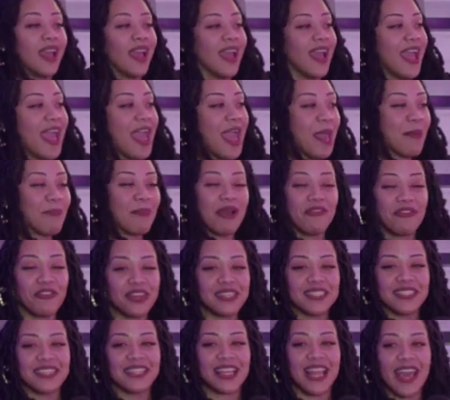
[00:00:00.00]
and my
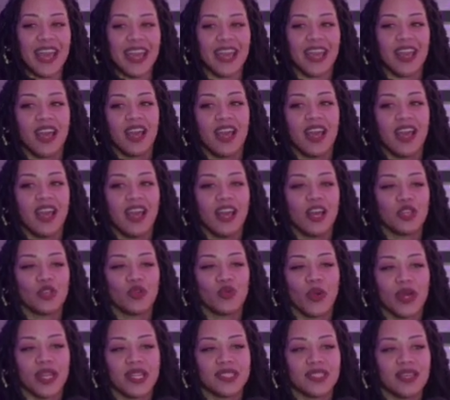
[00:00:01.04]
friends are like, you
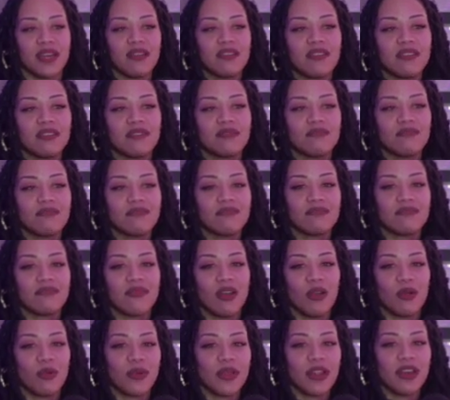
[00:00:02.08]
want to tell him?
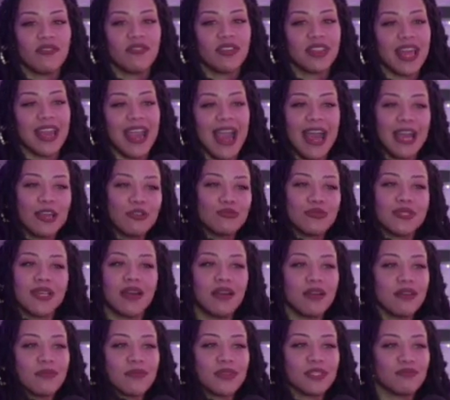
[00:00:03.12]
Or whatever, like, how you
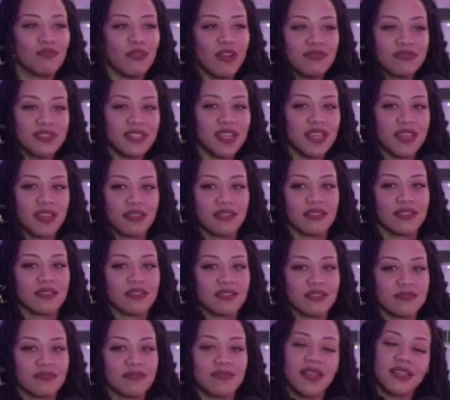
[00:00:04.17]
tell him his breath stink?
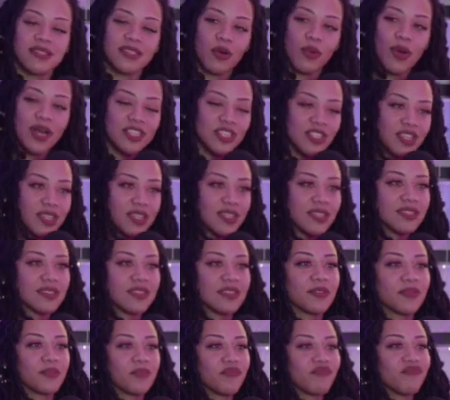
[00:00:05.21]
So watch this.
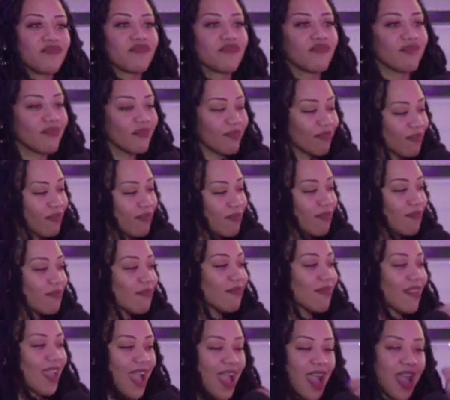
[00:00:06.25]

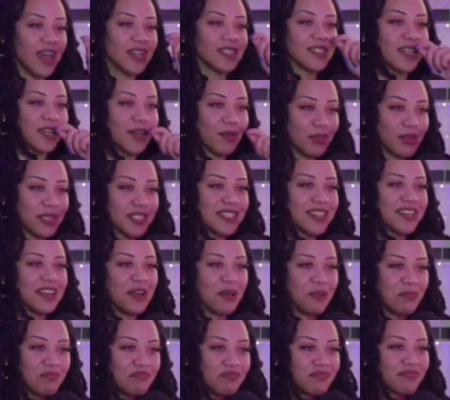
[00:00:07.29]
I took a piece of
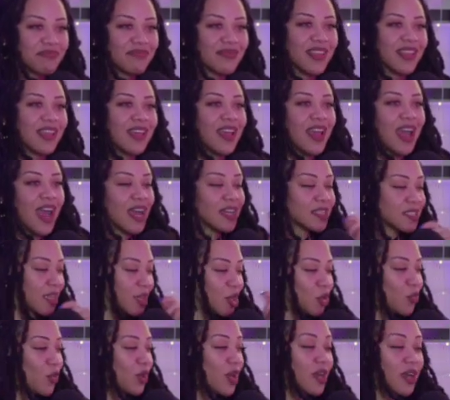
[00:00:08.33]
gum. I said,
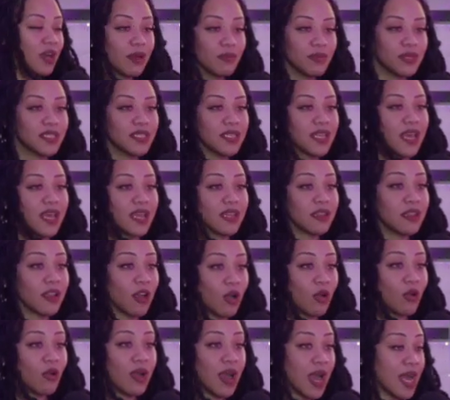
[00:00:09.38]
you want gum? He said,
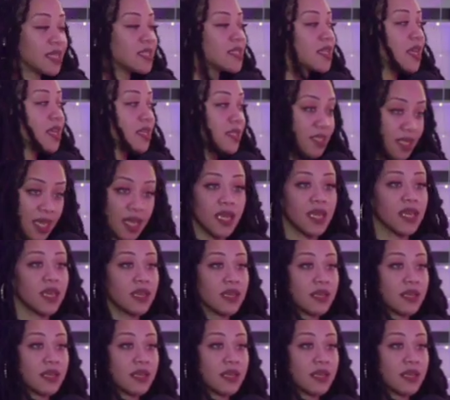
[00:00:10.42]
no. I said, take it.